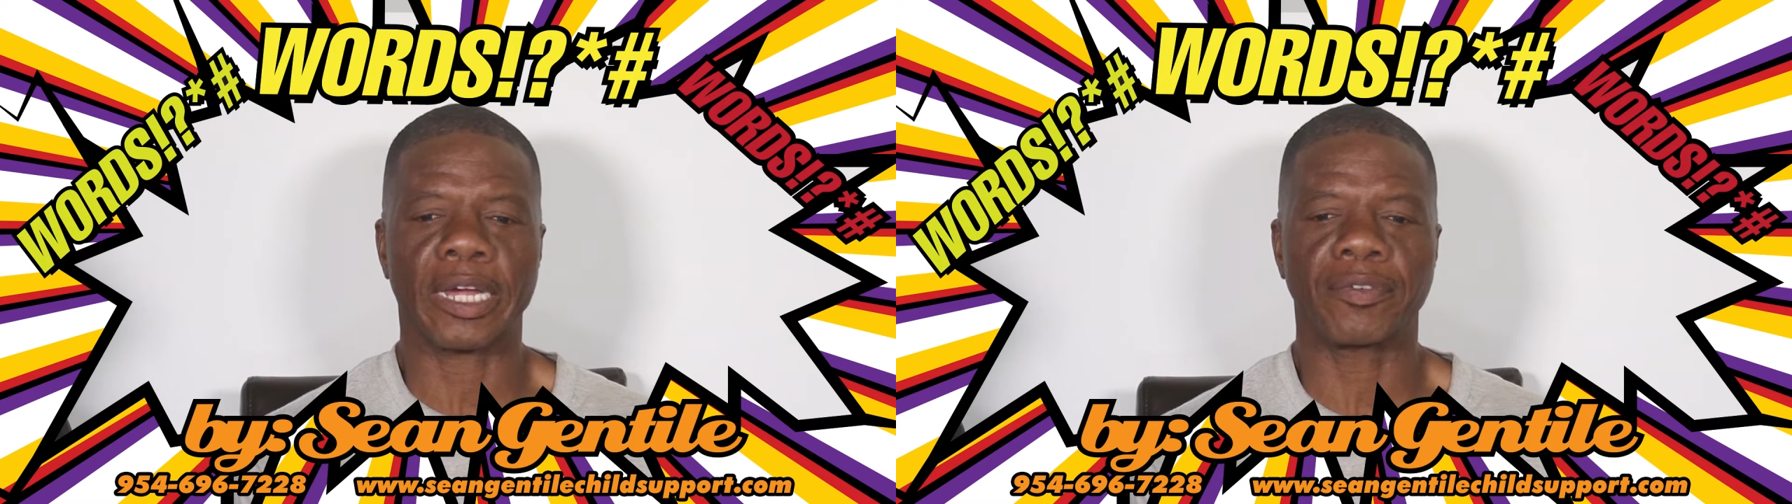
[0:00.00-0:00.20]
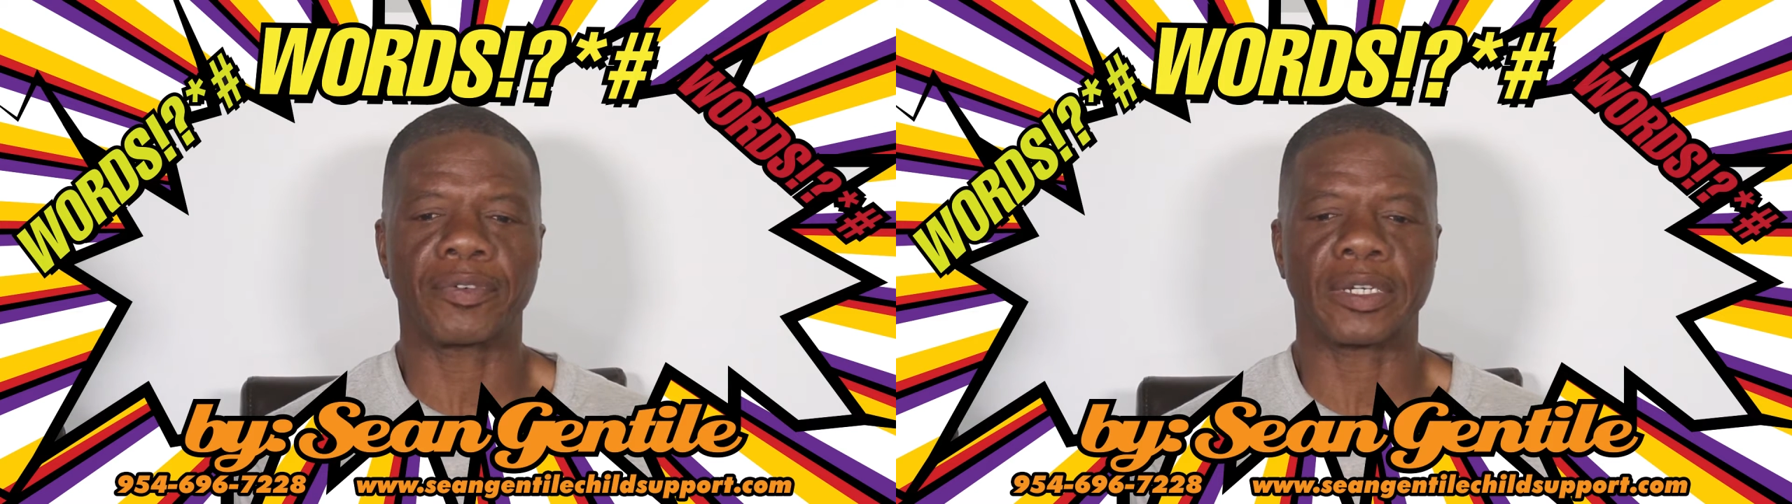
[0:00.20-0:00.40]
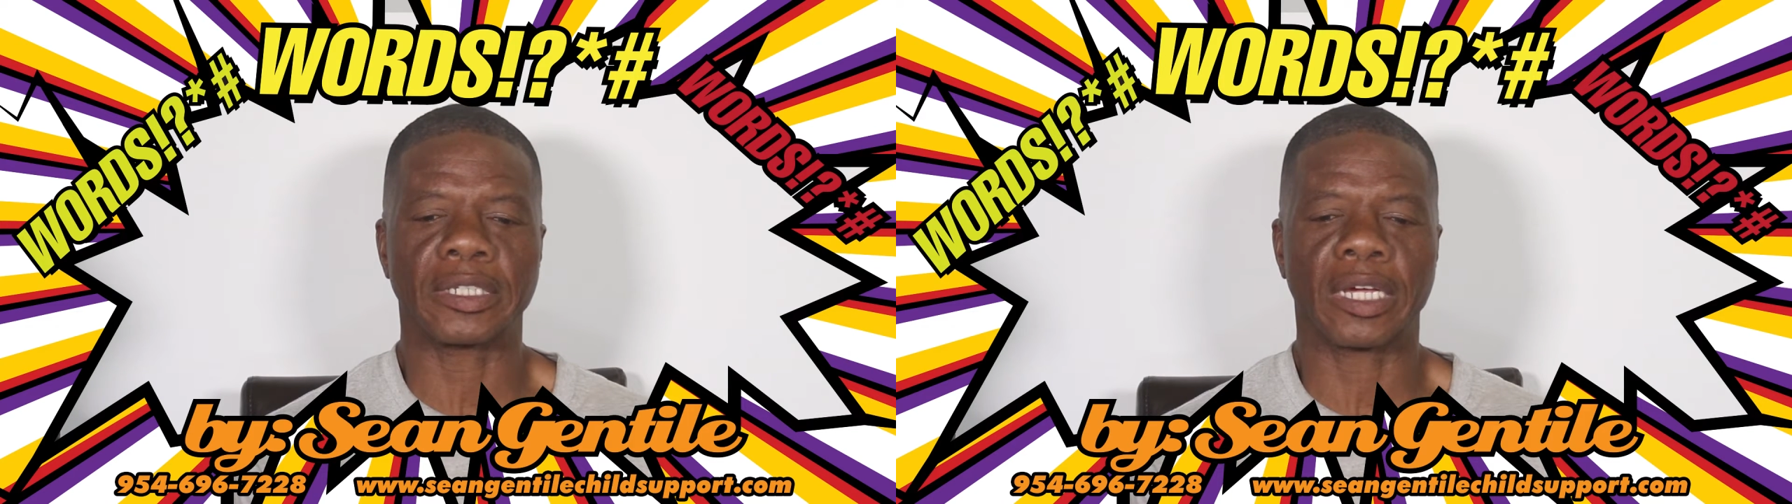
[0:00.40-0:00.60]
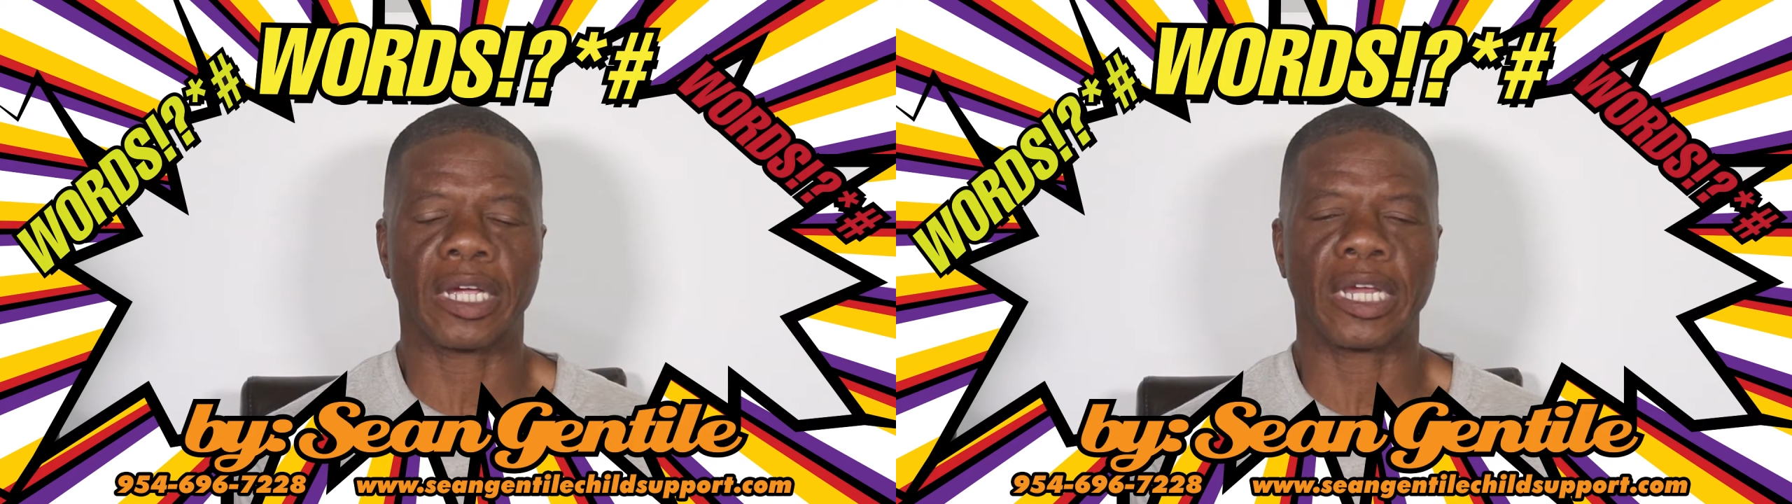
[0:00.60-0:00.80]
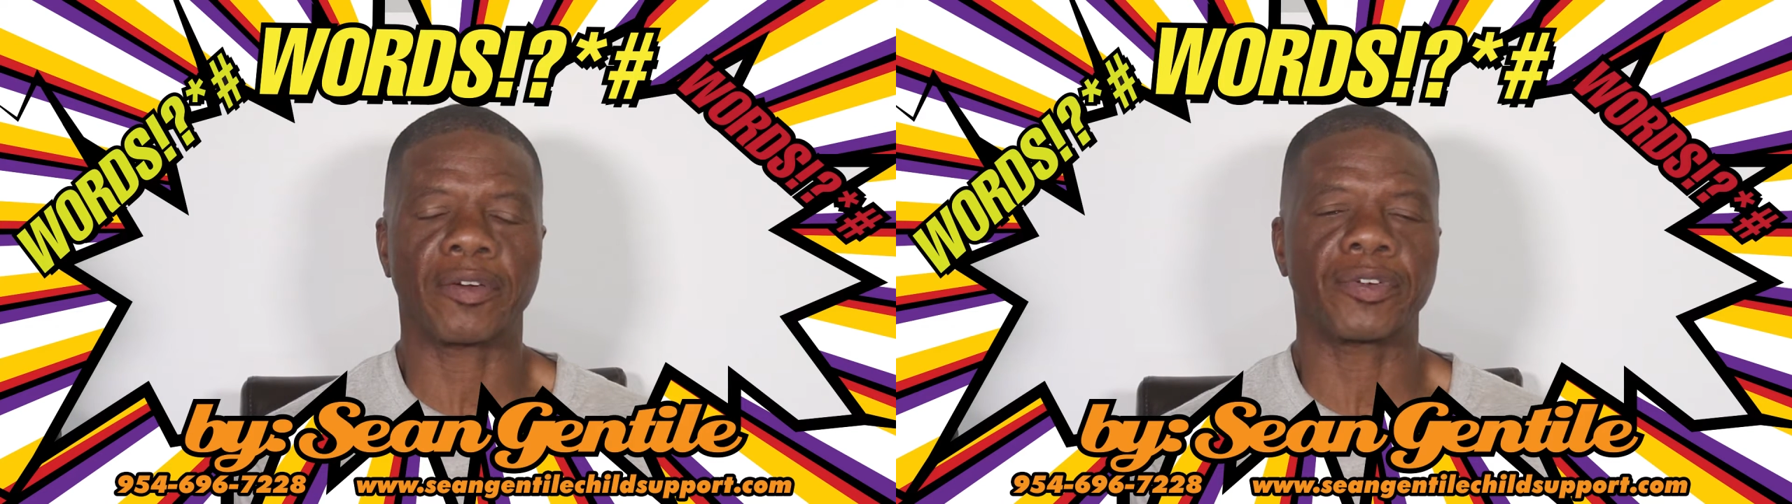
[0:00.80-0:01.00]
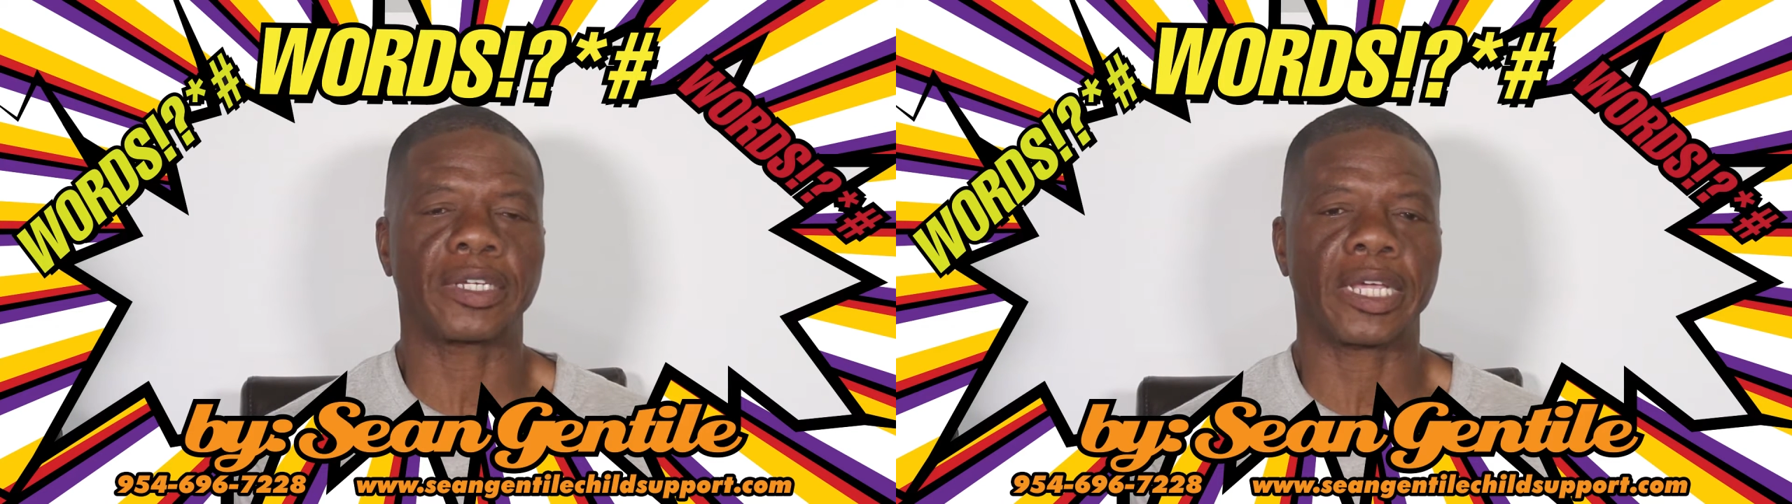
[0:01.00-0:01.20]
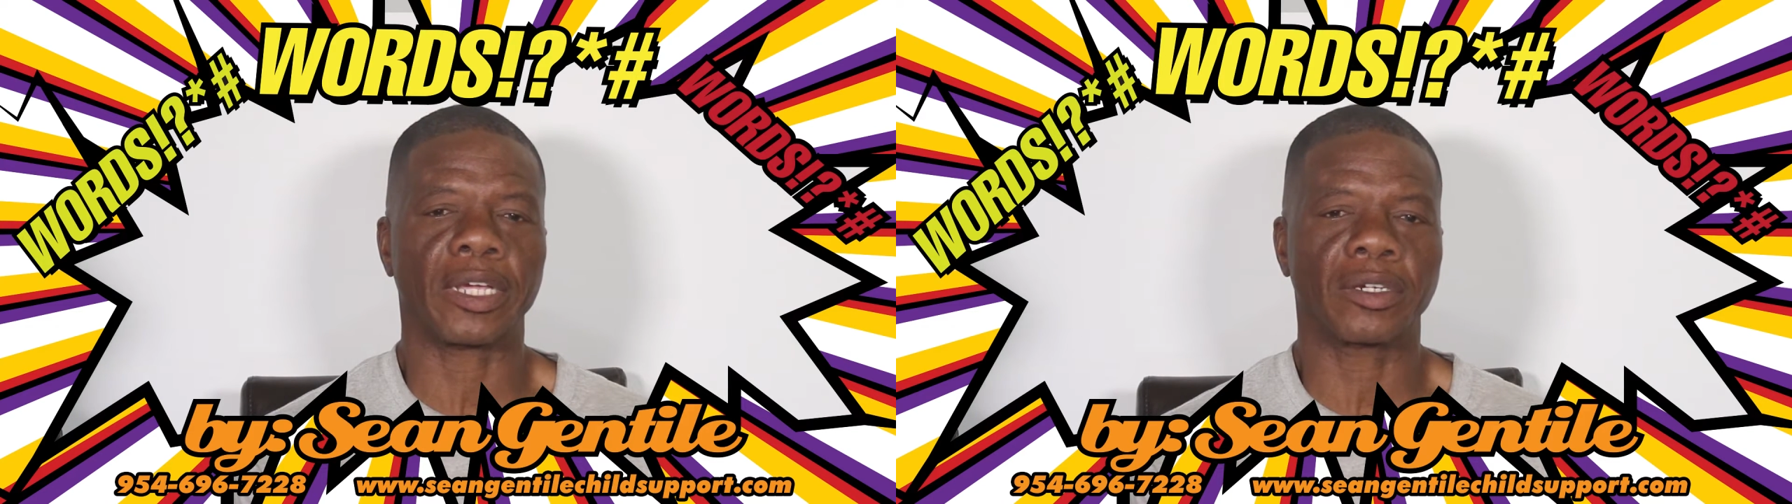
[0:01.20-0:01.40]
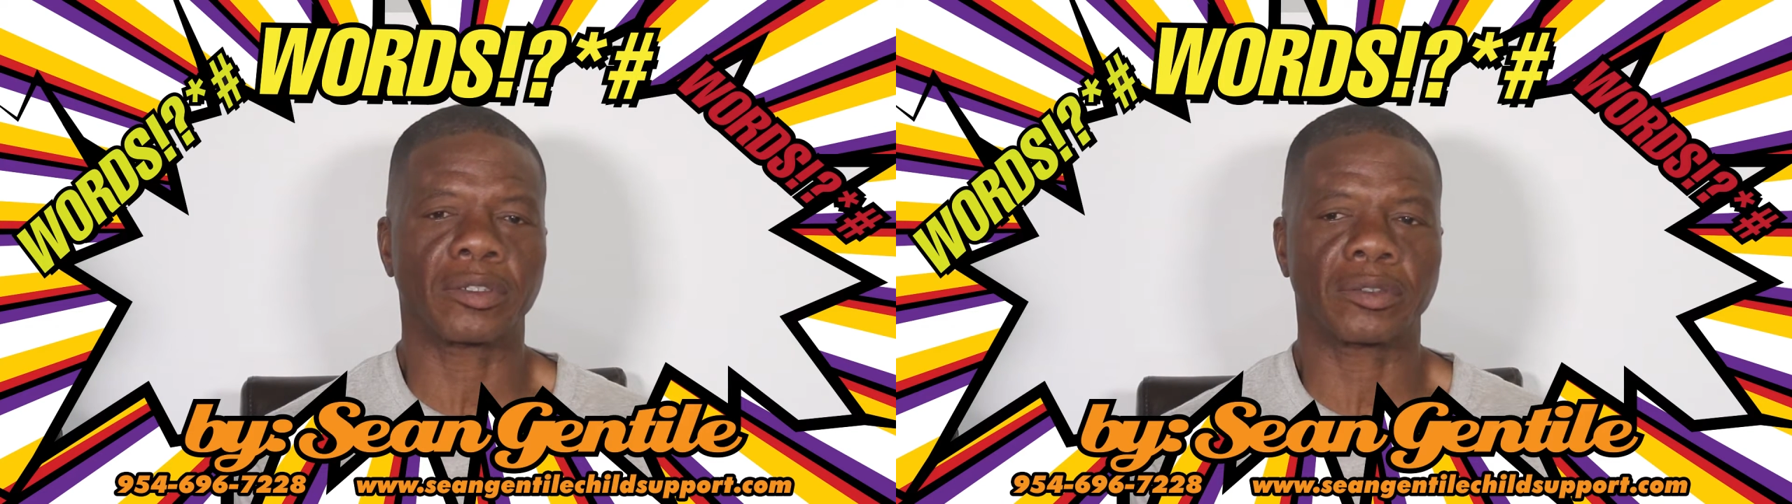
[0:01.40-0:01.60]
every in our
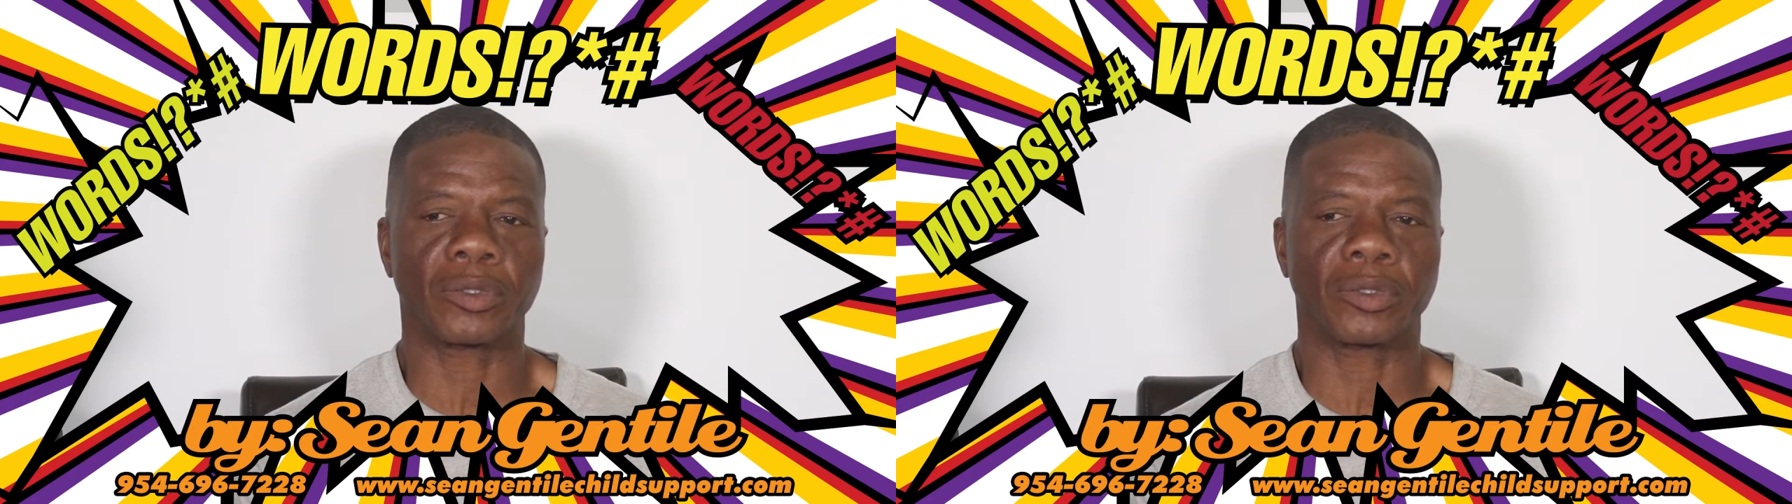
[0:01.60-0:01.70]
everyday